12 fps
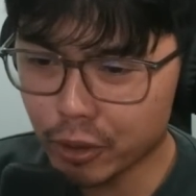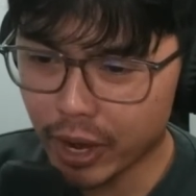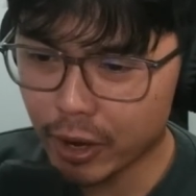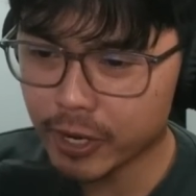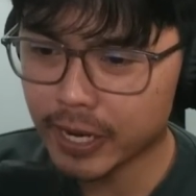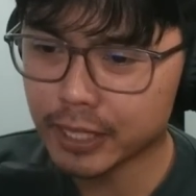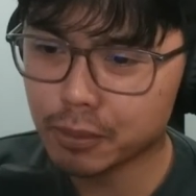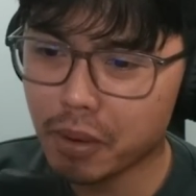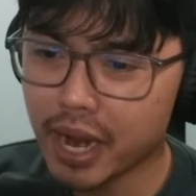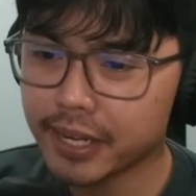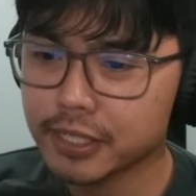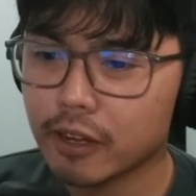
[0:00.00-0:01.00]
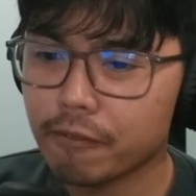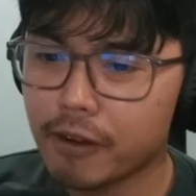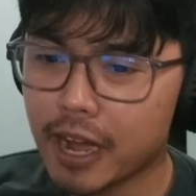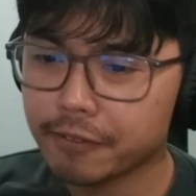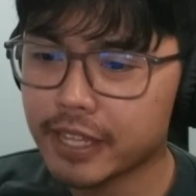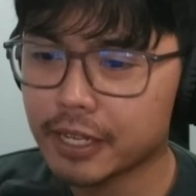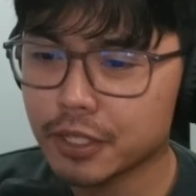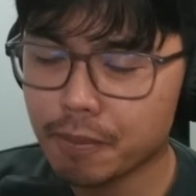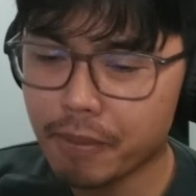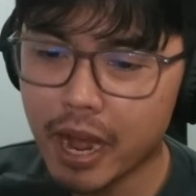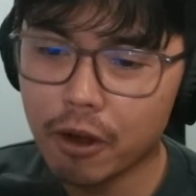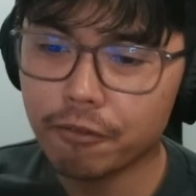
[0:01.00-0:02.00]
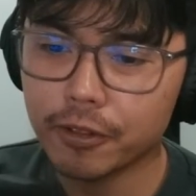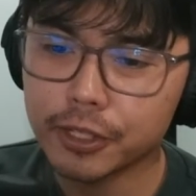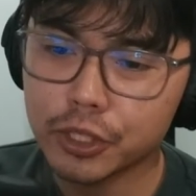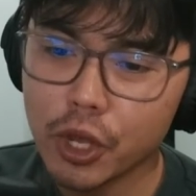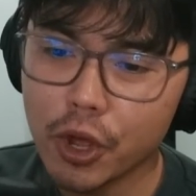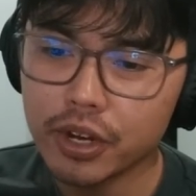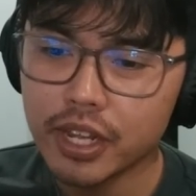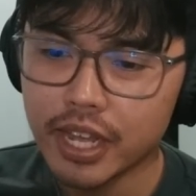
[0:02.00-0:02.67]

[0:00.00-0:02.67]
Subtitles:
area and it gets minus 5,000 power for the turn.